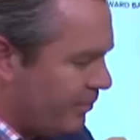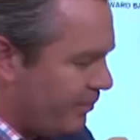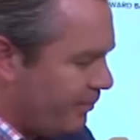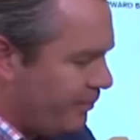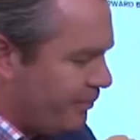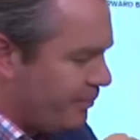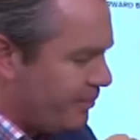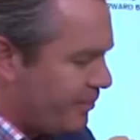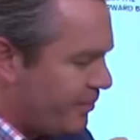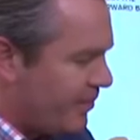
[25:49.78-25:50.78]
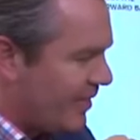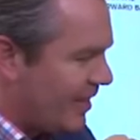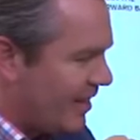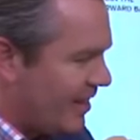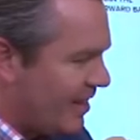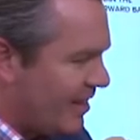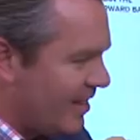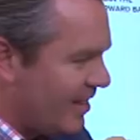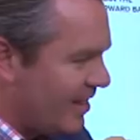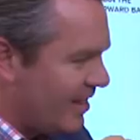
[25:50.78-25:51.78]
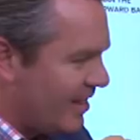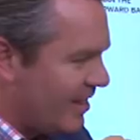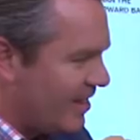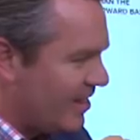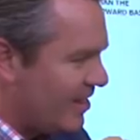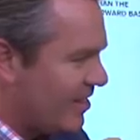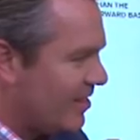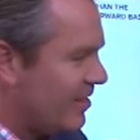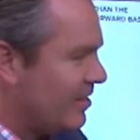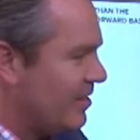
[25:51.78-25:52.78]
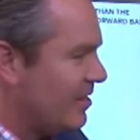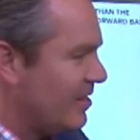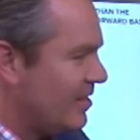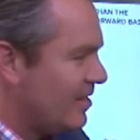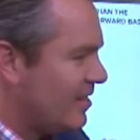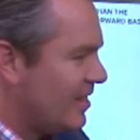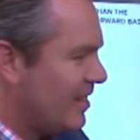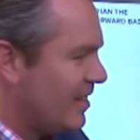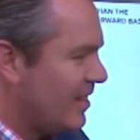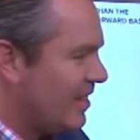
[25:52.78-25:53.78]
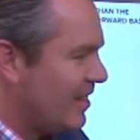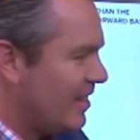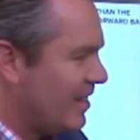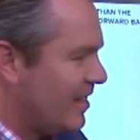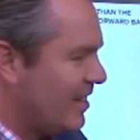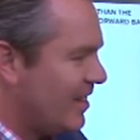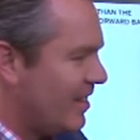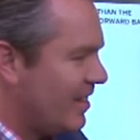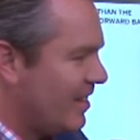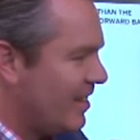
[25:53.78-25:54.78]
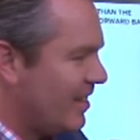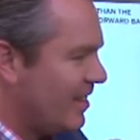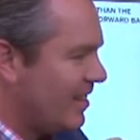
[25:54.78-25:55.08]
[no speech]